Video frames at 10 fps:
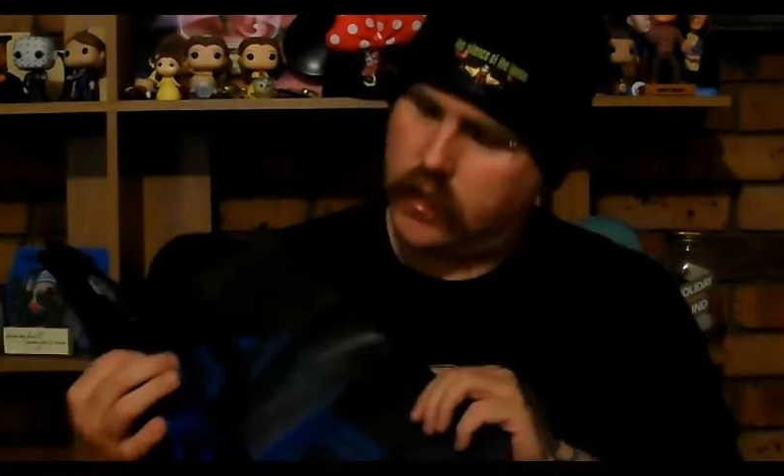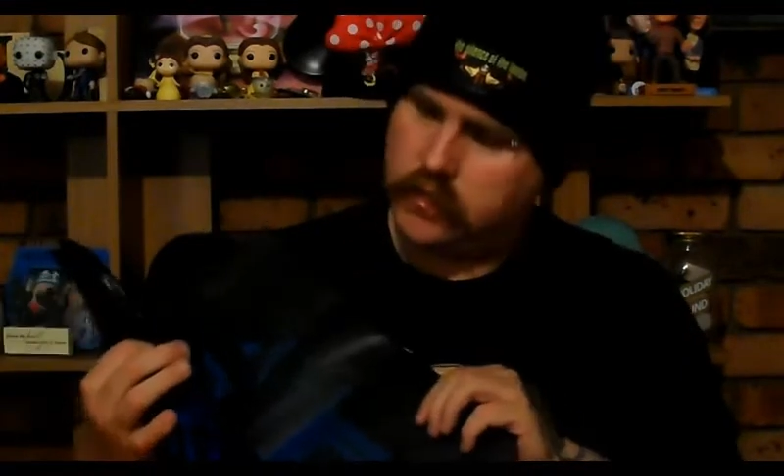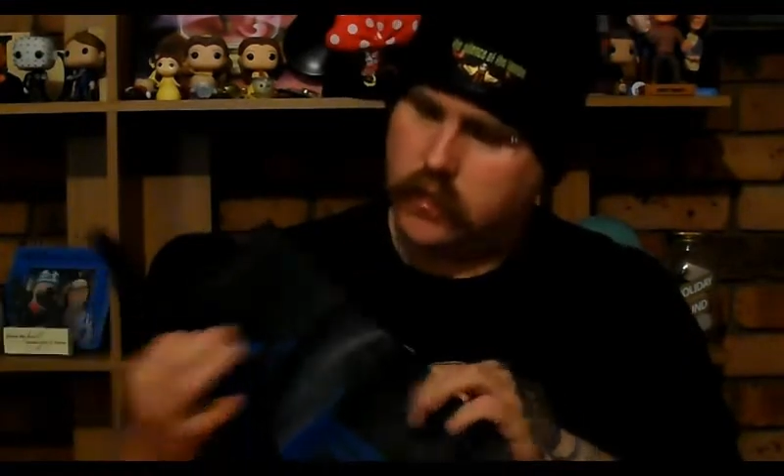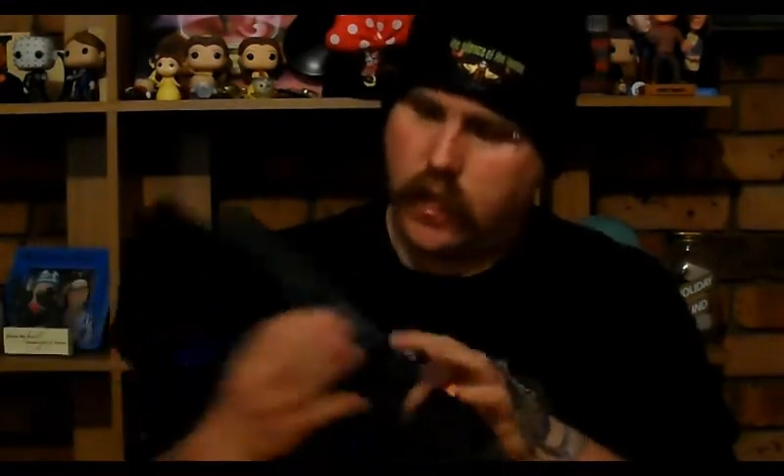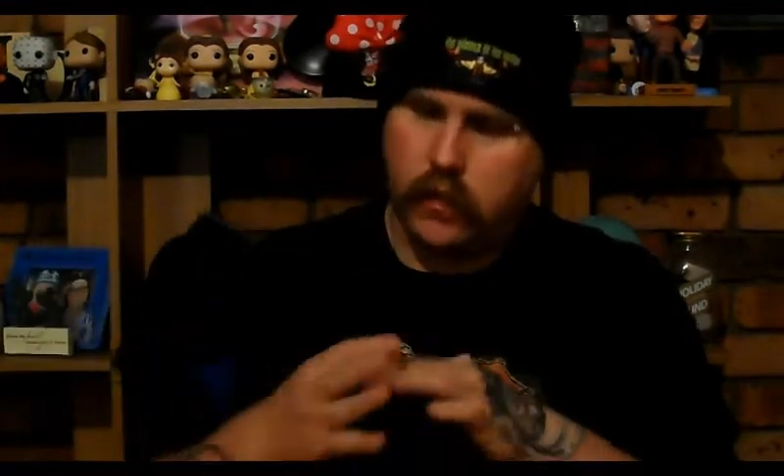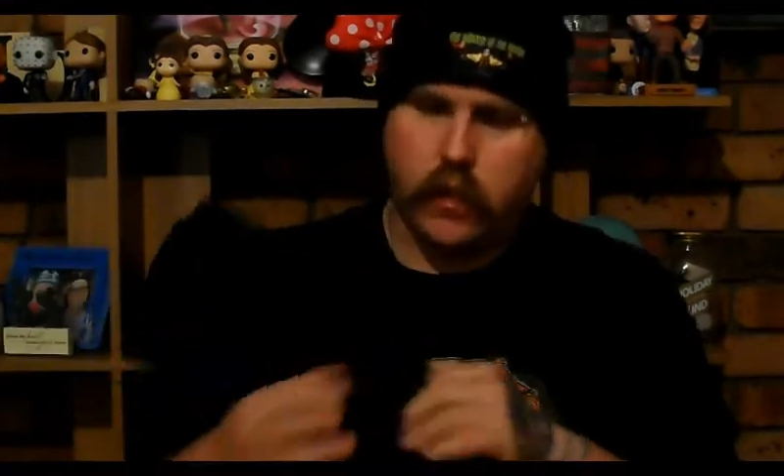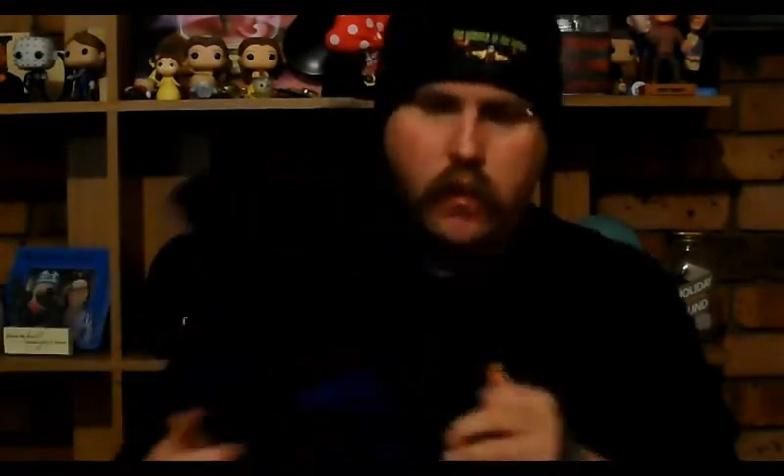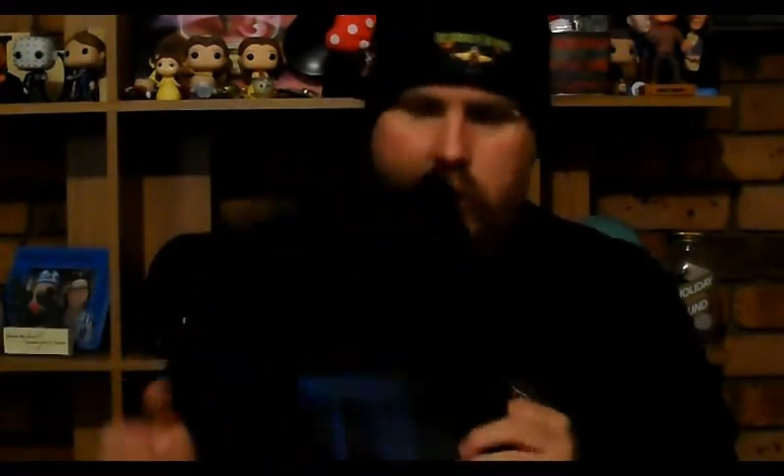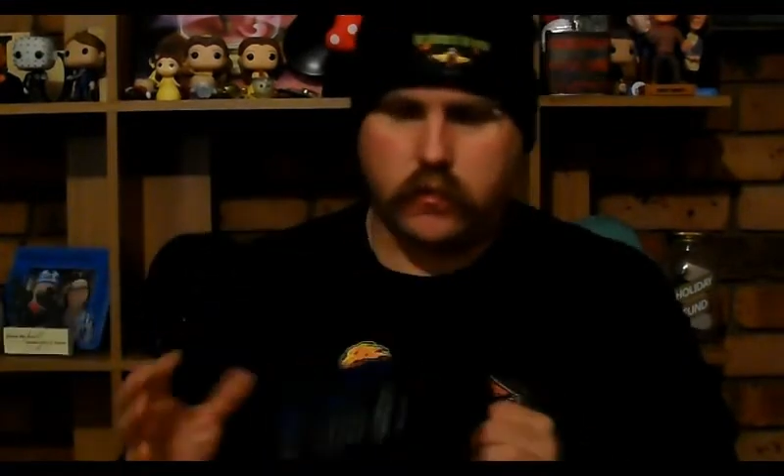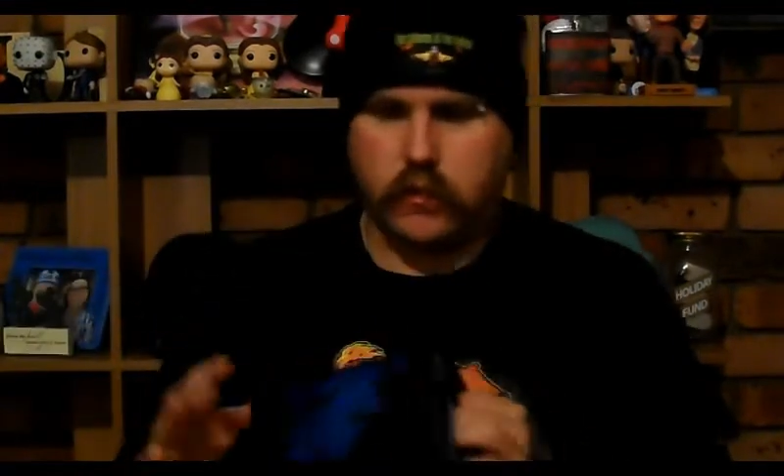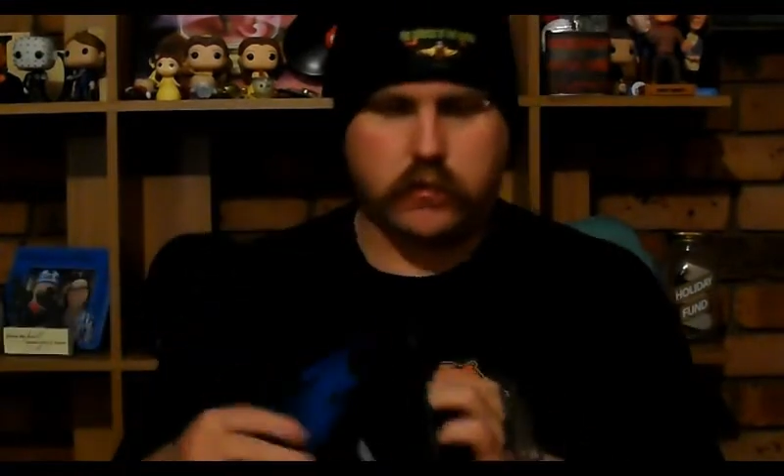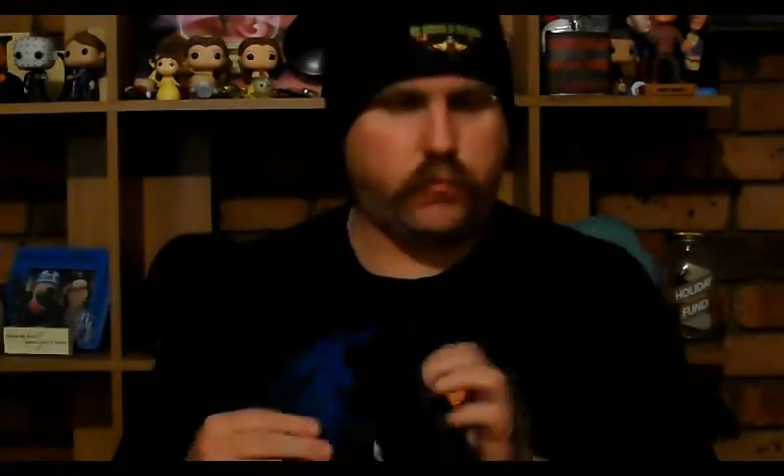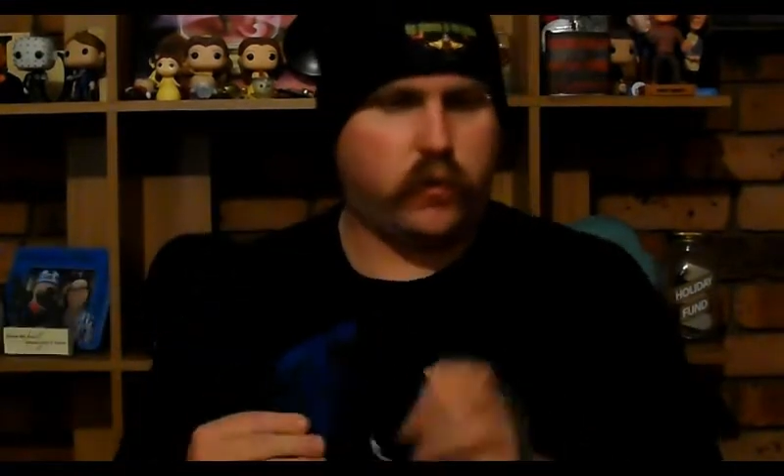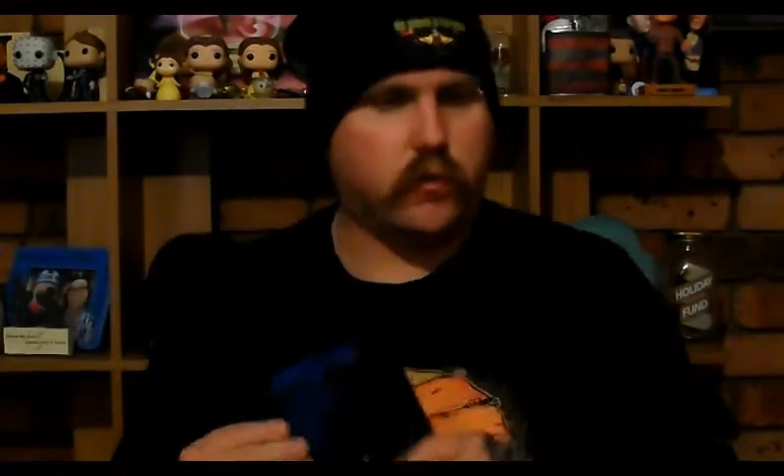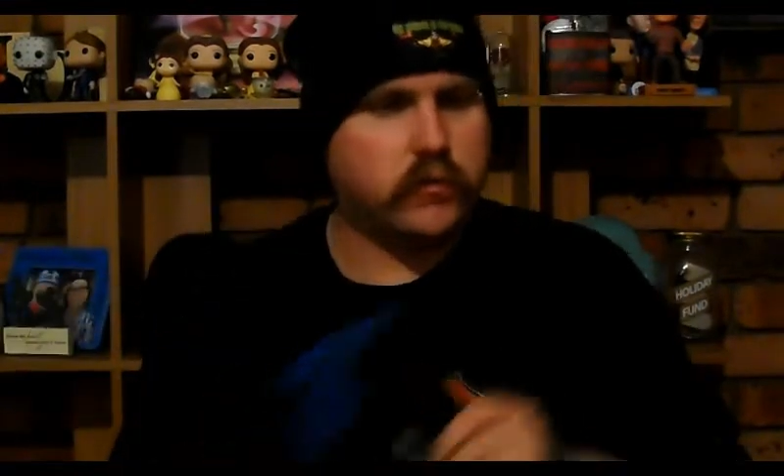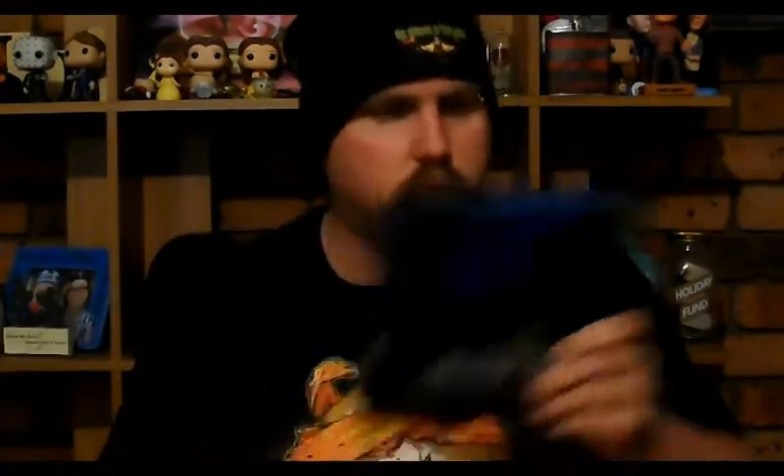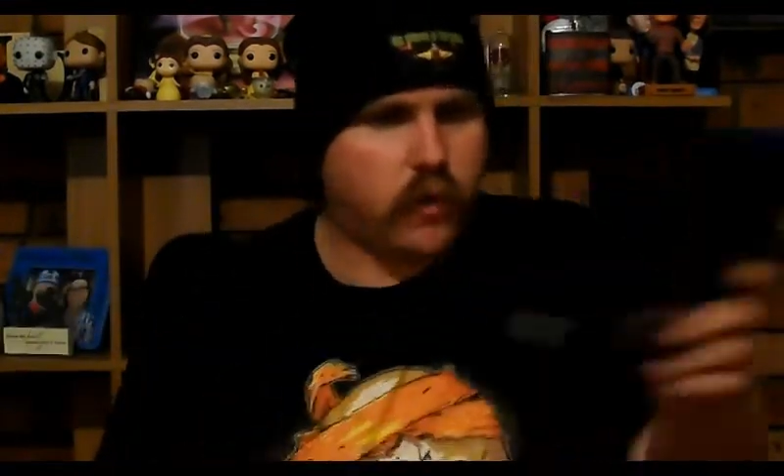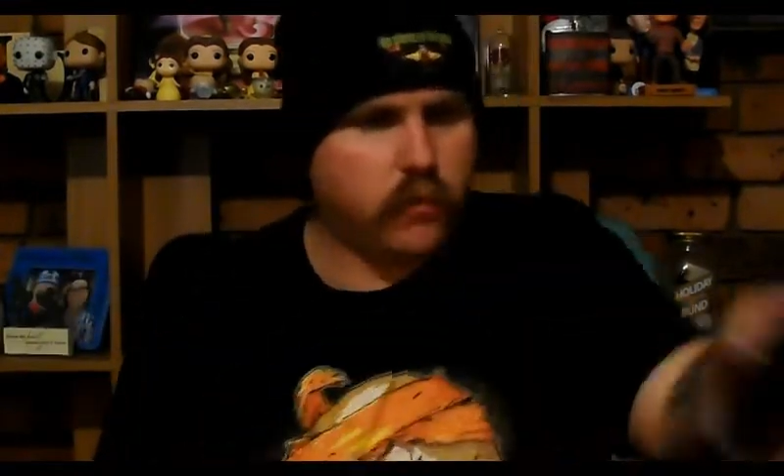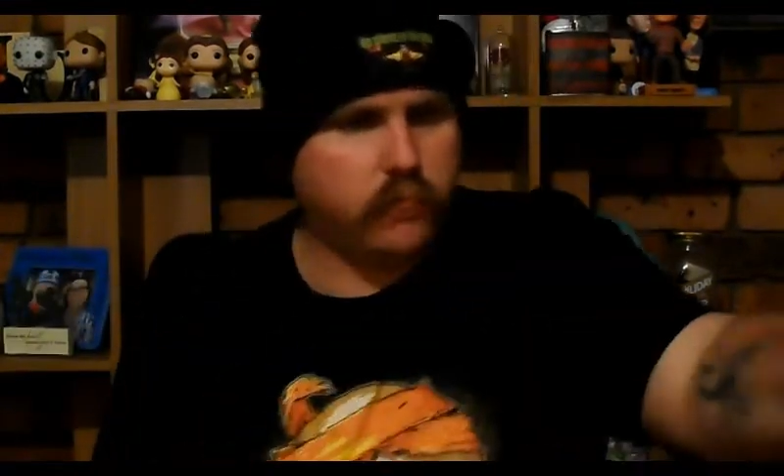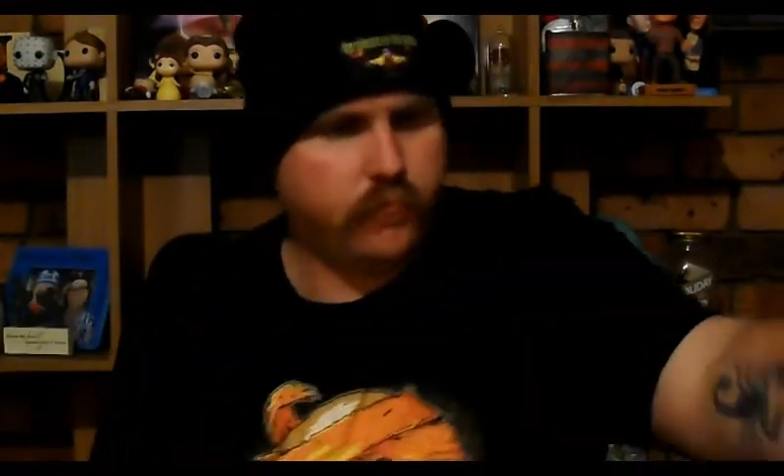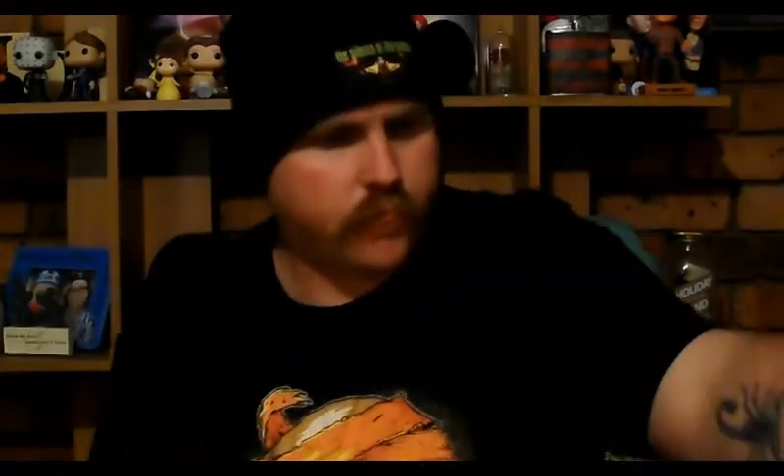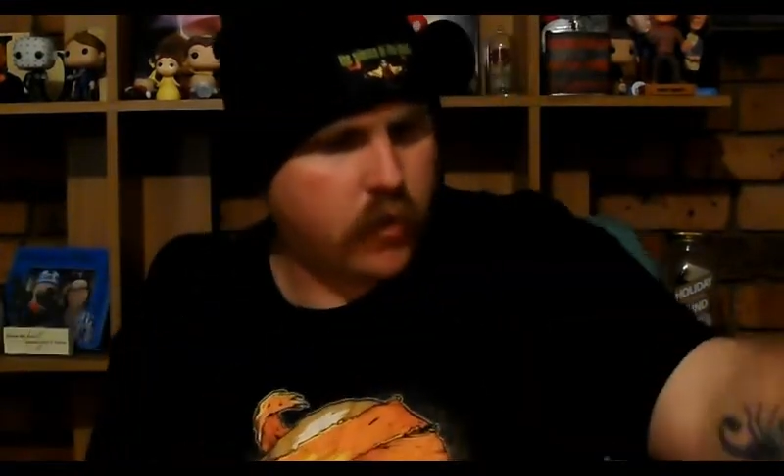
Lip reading: things in that. So that's a pretty awesome item.